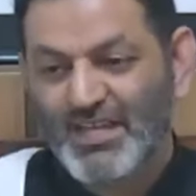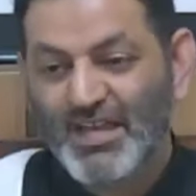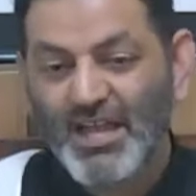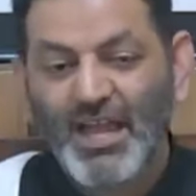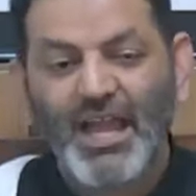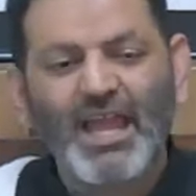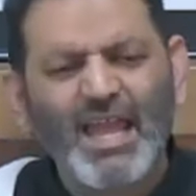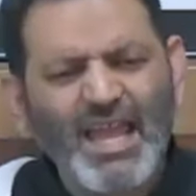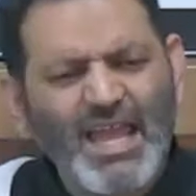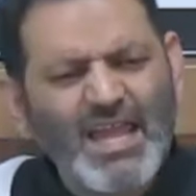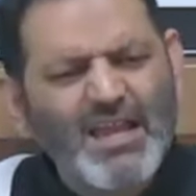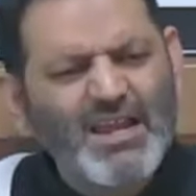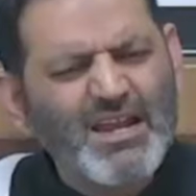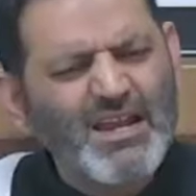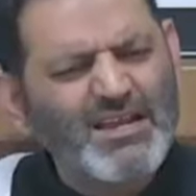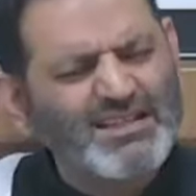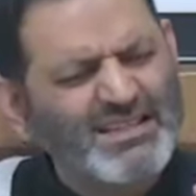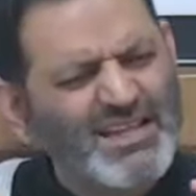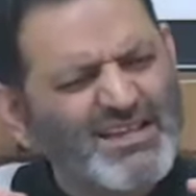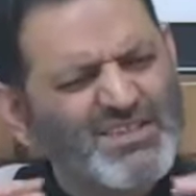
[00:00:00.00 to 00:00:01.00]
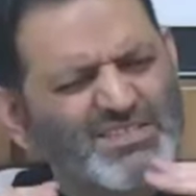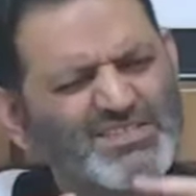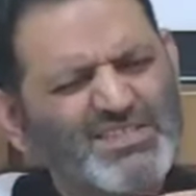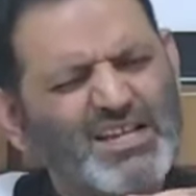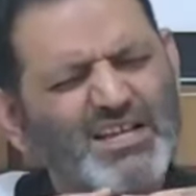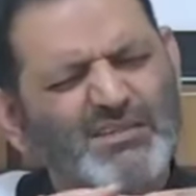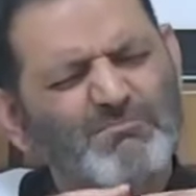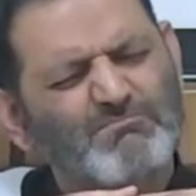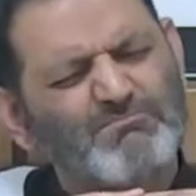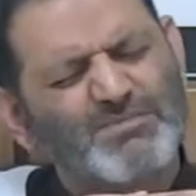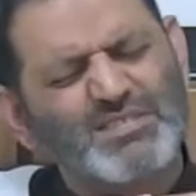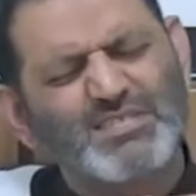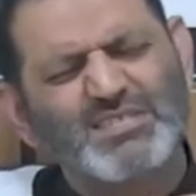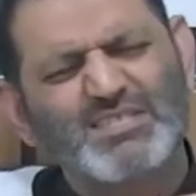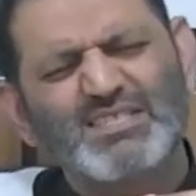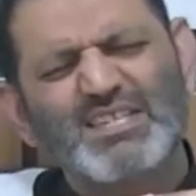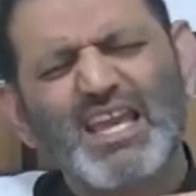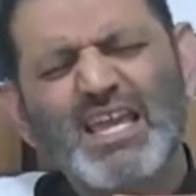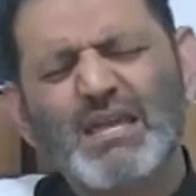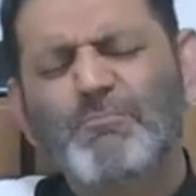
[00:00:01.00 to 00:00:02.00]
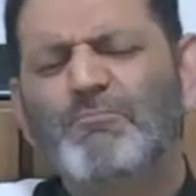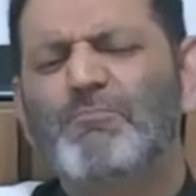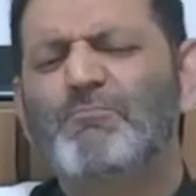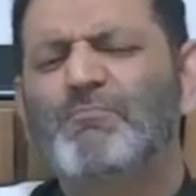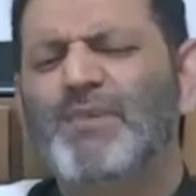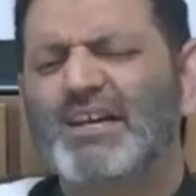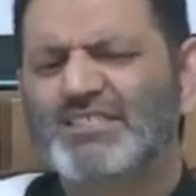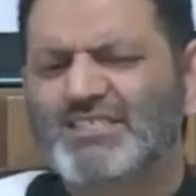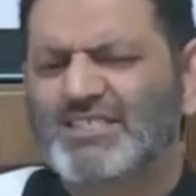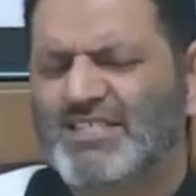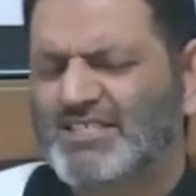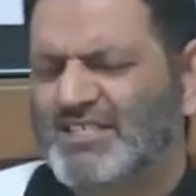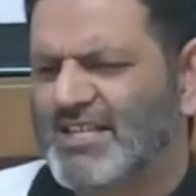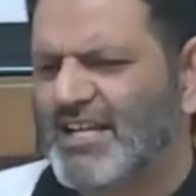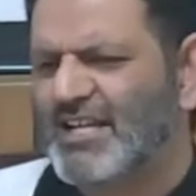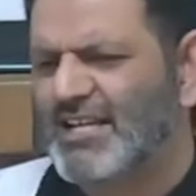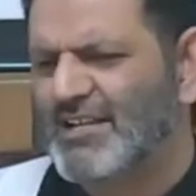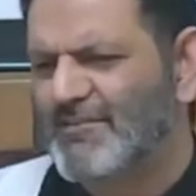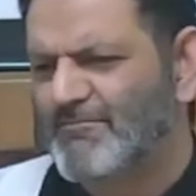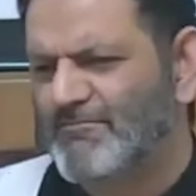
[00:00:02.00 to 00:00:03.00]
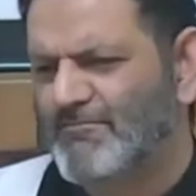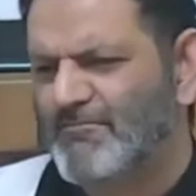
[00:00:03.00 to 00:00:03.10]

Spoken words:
Here, there is a deep message here.